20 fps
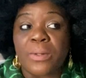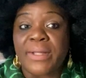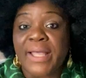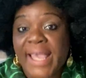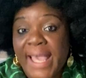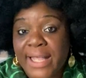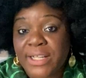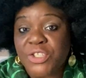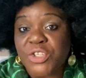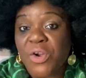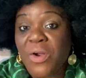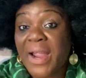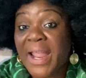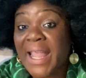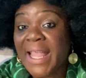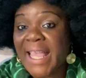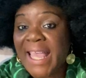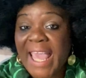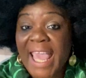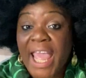cater
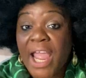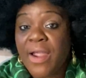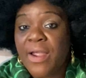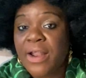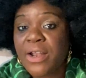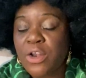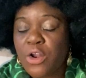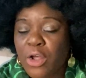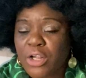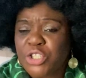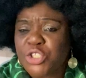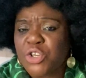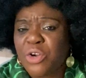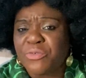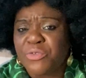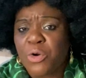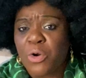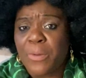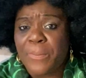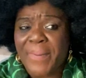and care and nurture
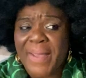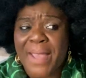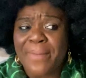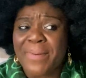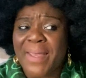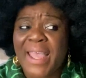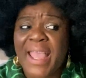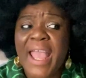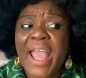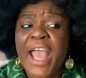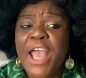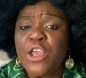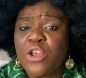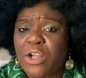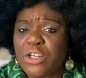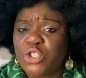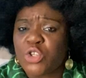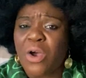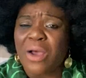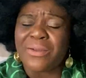for a baby,
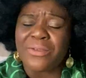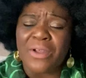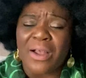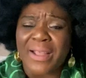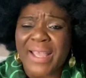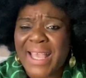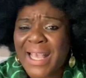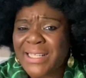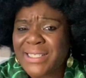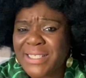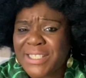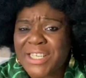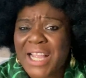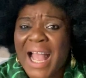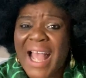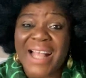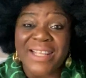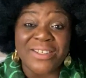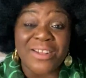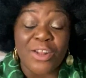your daughter, your kid's
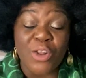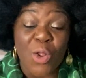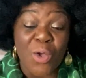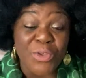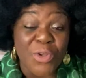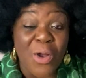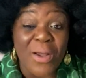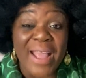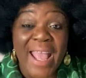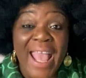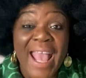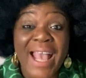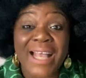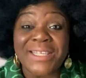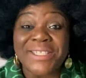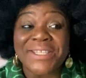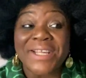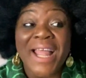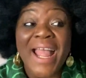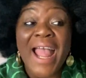child as a young
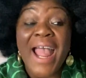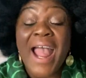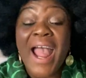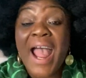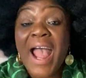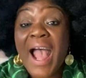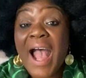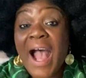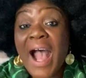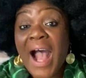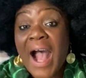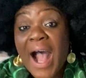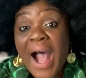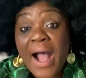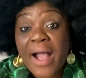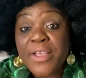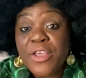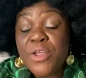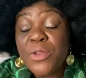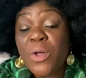age,
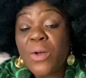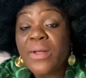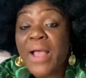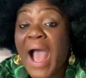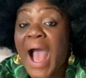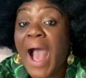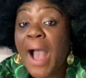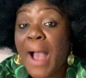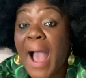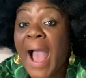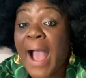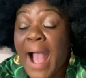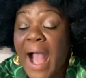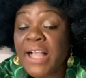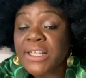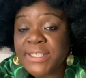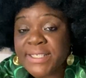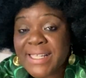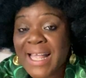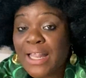you know, I
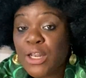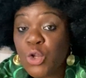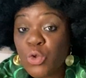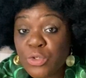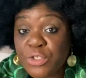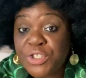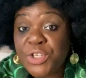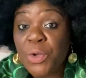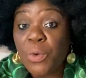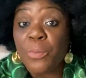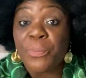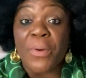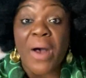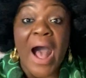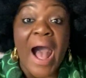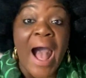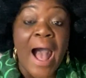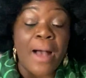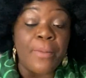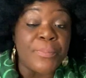salute you. But
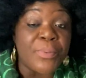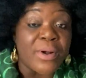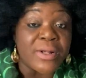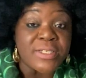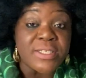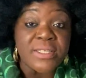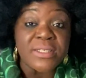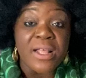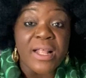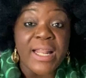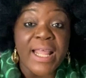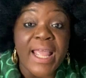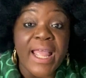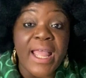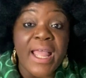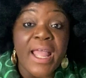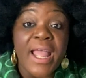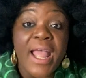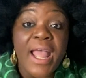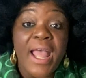I
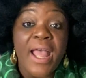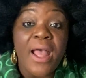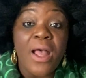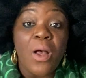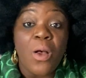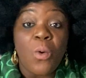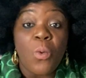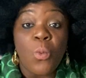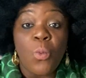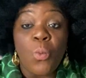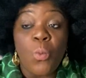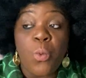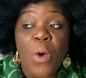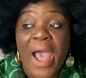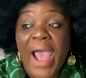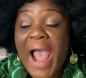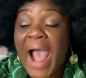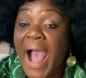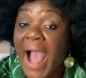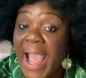personally,
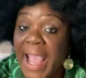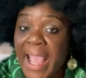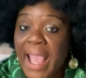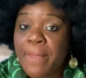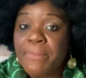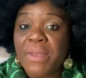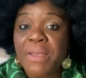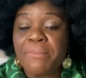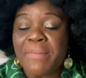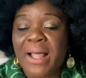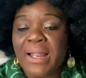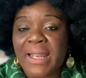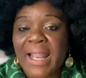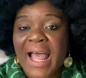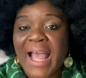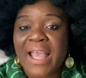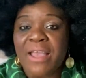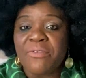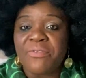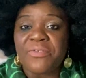where I am in my
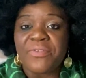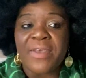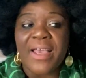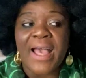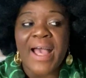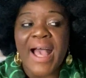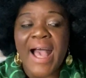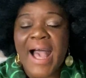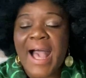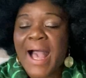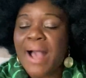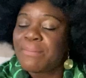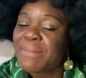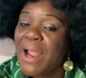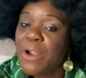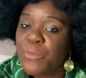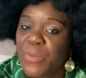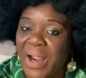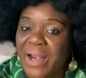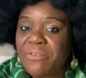life, I'm
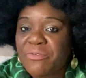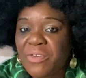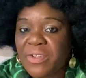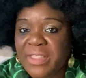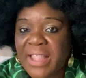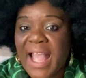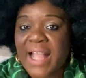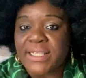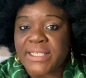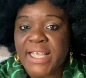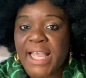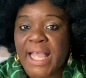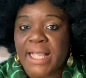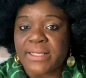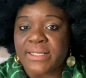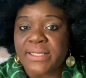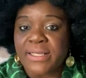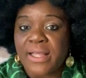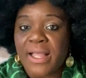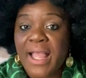not ready for that
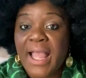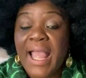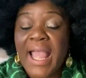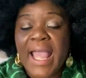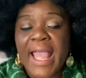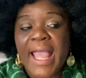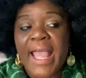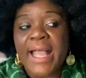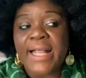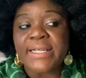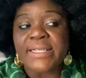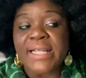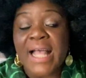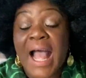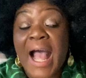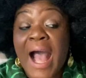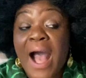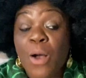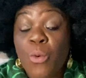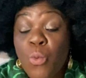yet. And
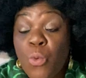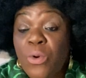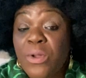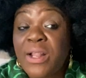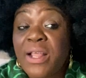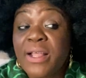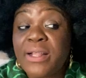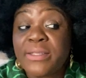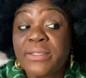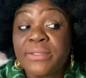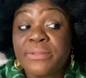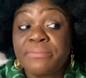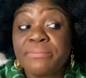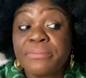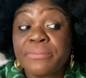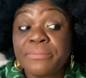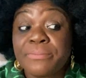I wouldn't